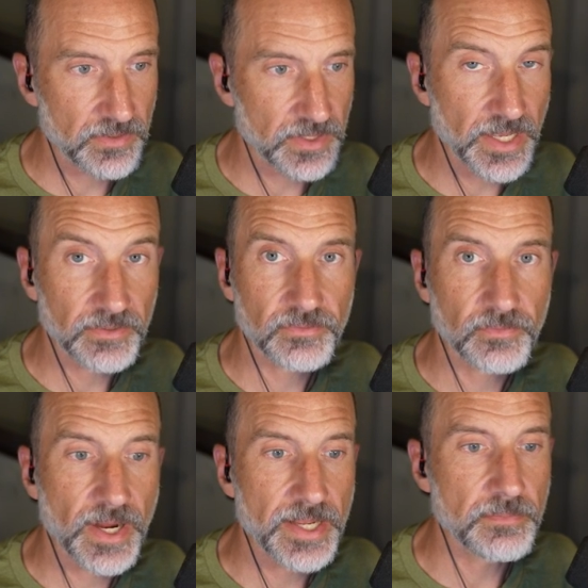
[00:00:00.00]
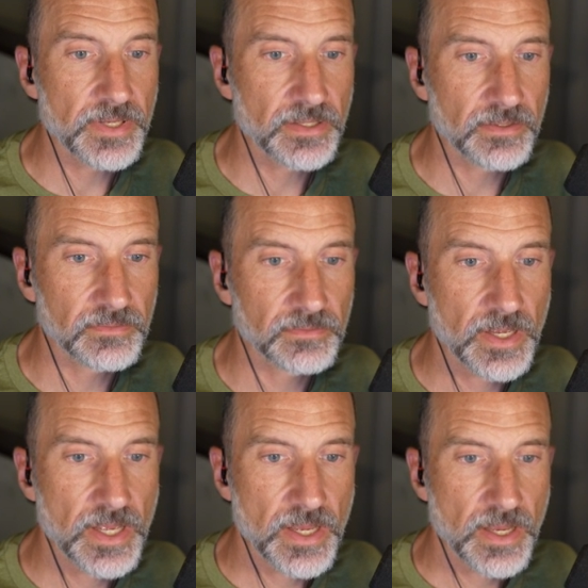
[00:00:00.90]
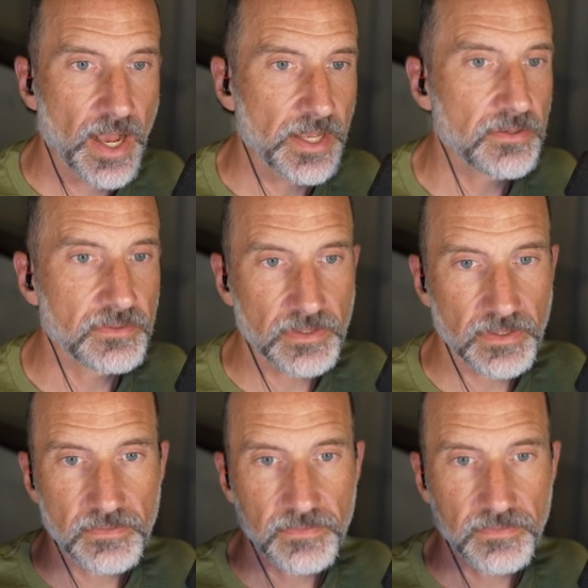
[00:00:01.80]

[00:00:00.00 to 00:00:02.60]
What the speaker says: to guess right because I use a